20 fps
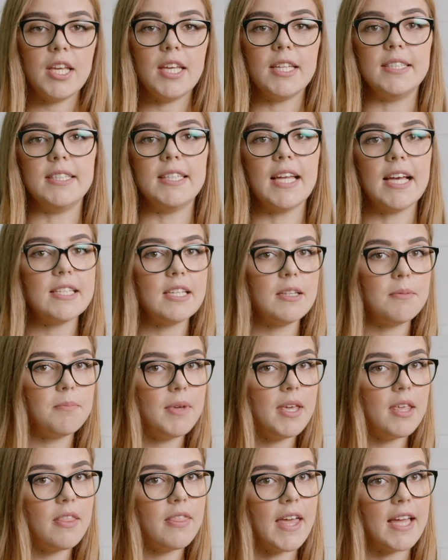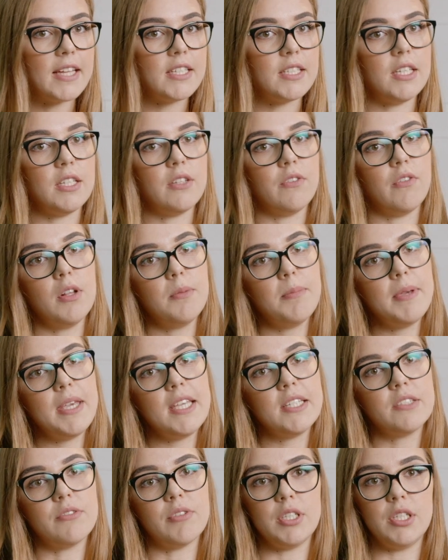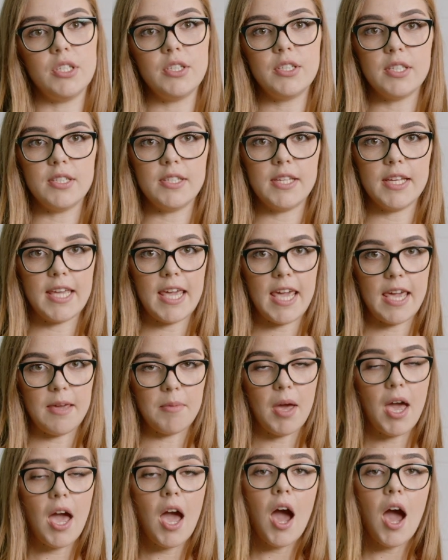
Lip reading: it doesn't mean that it will be introduced in the game.